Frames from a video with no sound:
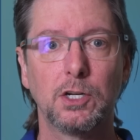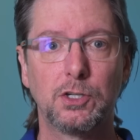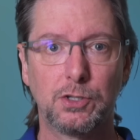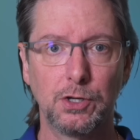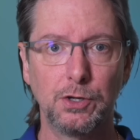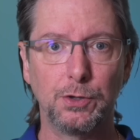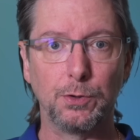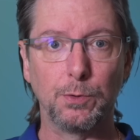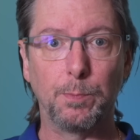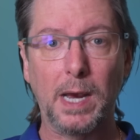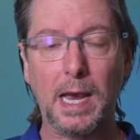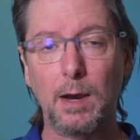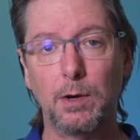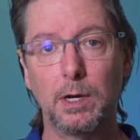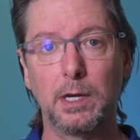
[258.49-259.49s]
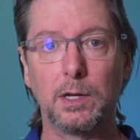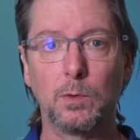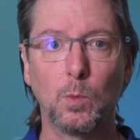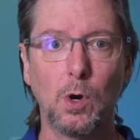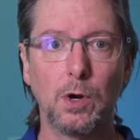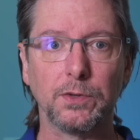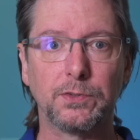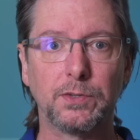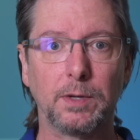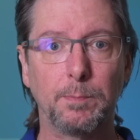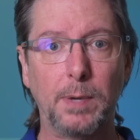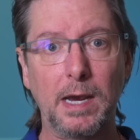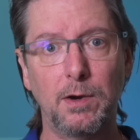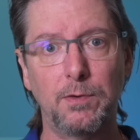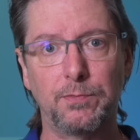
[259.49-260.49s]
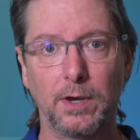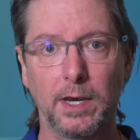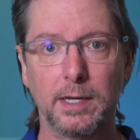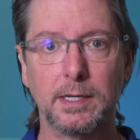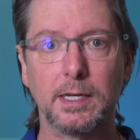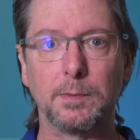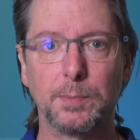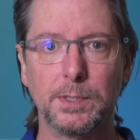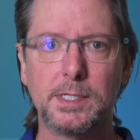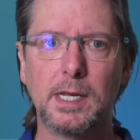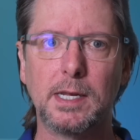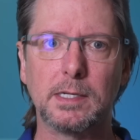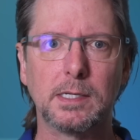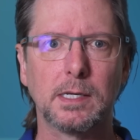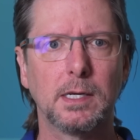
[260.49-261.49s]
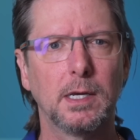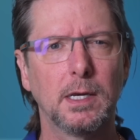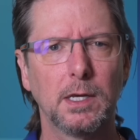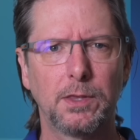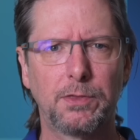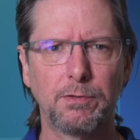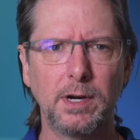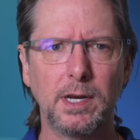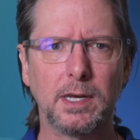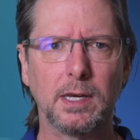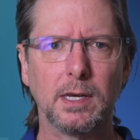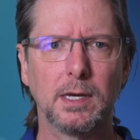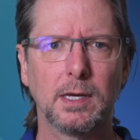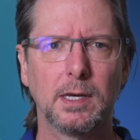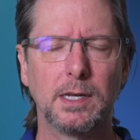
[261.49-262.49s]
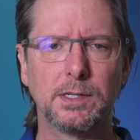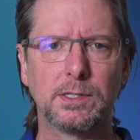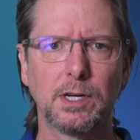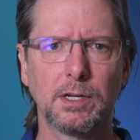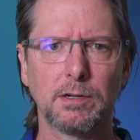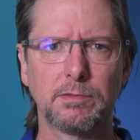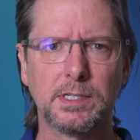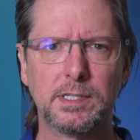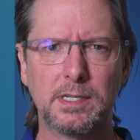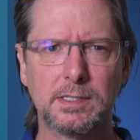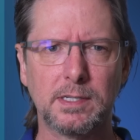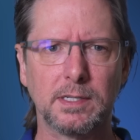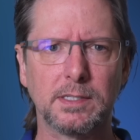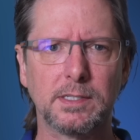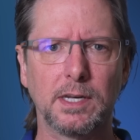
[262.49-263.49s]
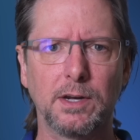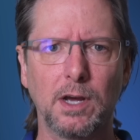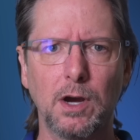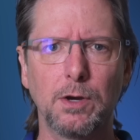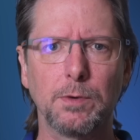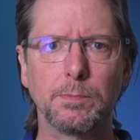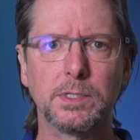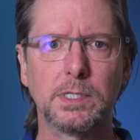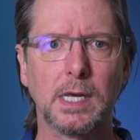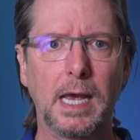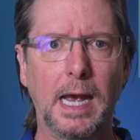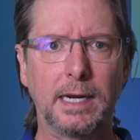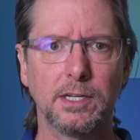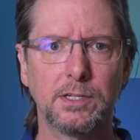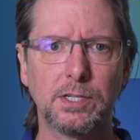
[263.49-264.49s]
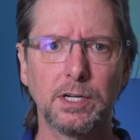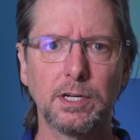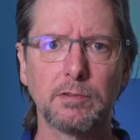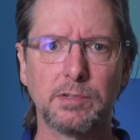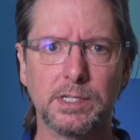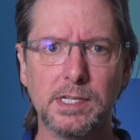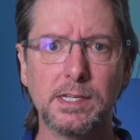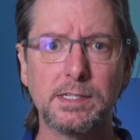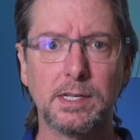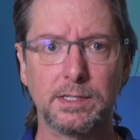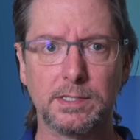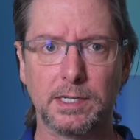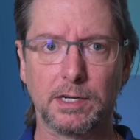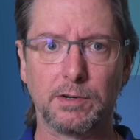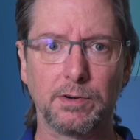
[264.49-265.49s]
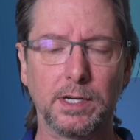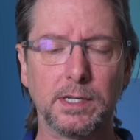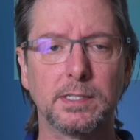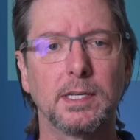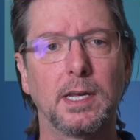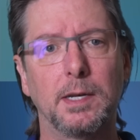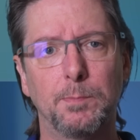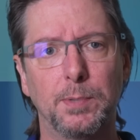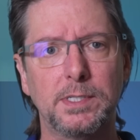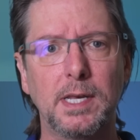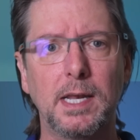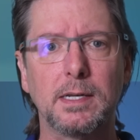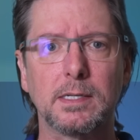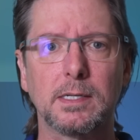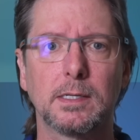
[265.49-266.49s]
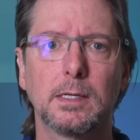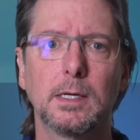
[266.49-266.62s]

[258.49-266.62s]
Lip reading: 2. Power in watts and power fade in percent. 3. Internal resistance in ohms and internal resistance increase in percent.